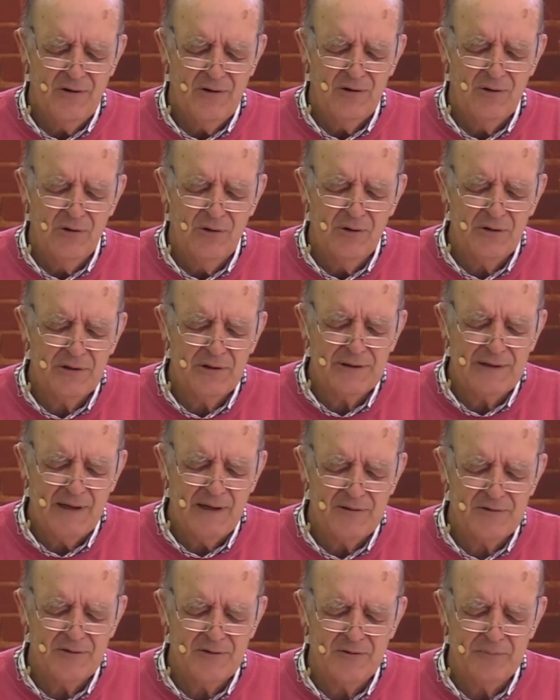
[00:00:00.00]
You look at
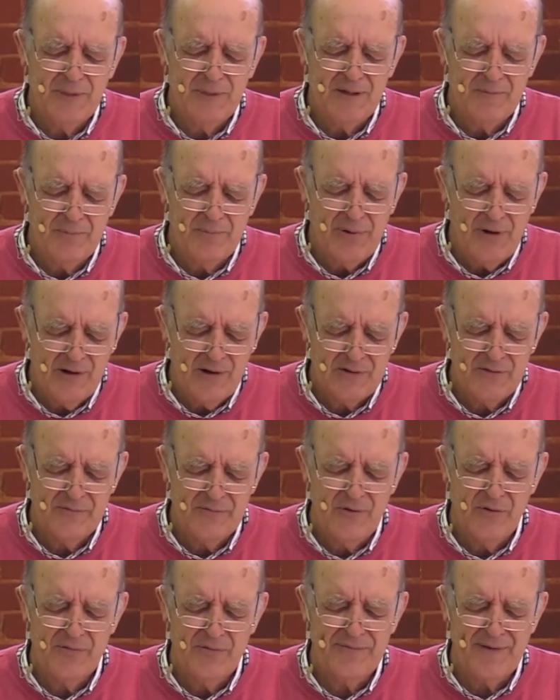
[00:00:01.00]
us as being part of
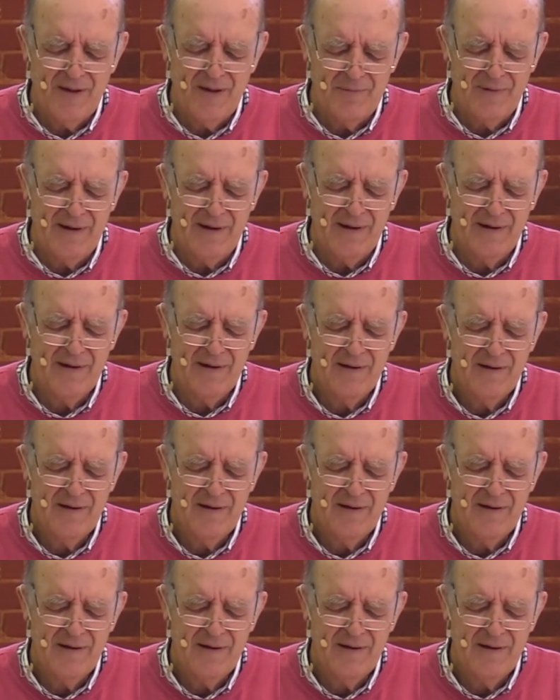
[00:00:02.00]
your family,